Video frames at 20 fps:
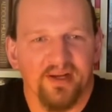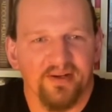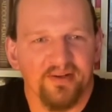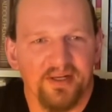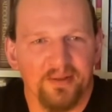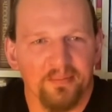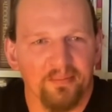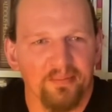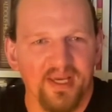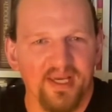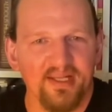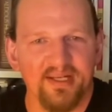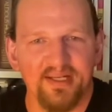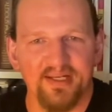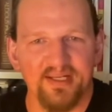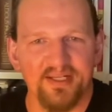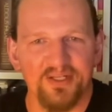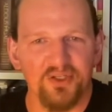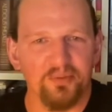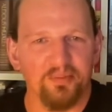I
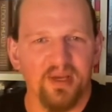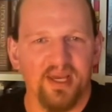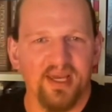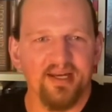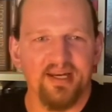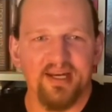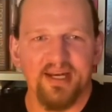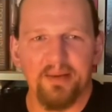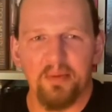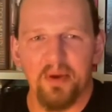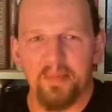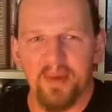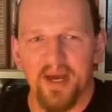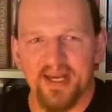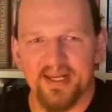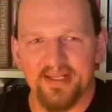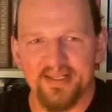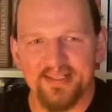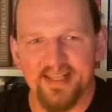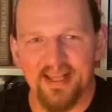competed in Japan in
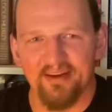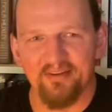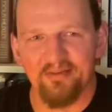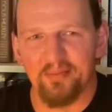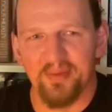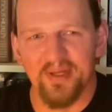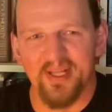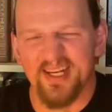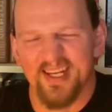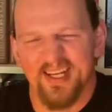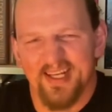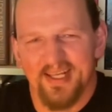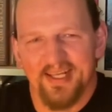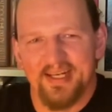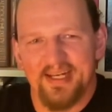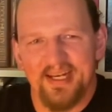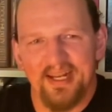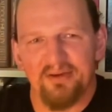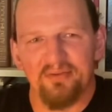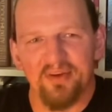MMA and stuff, but
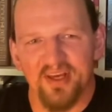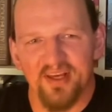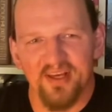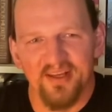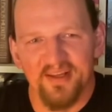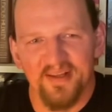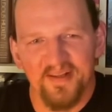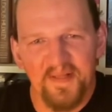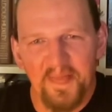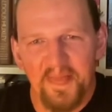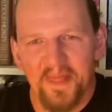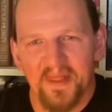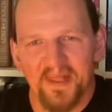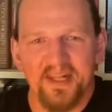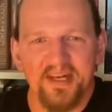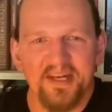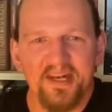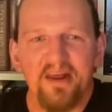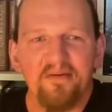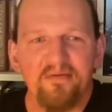never
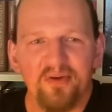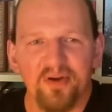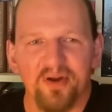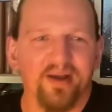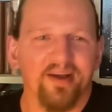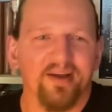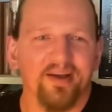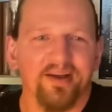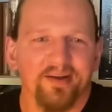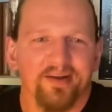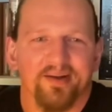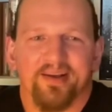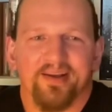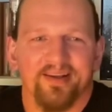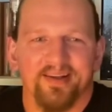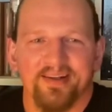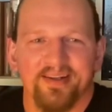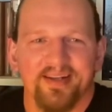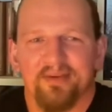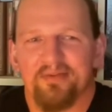
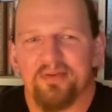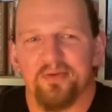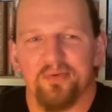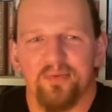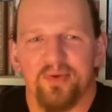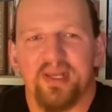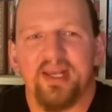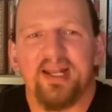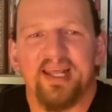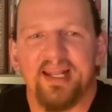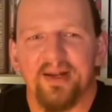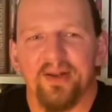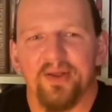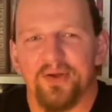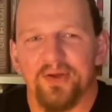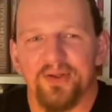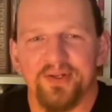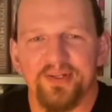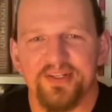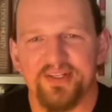really
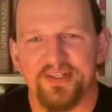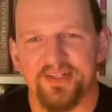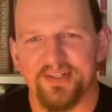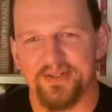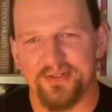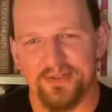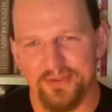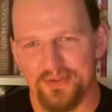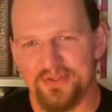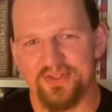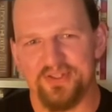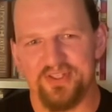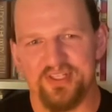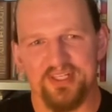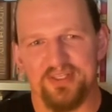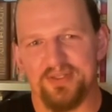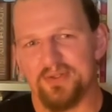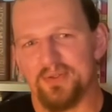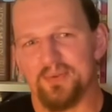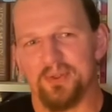learned to do
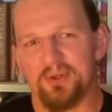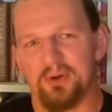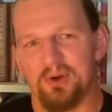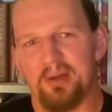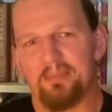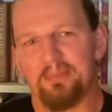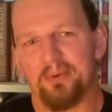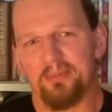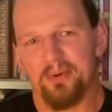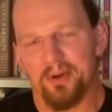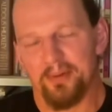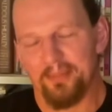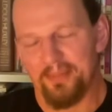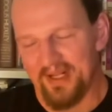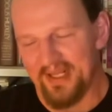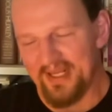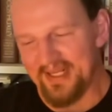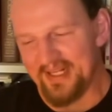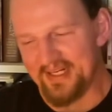jiu-jitsu or grapple properly.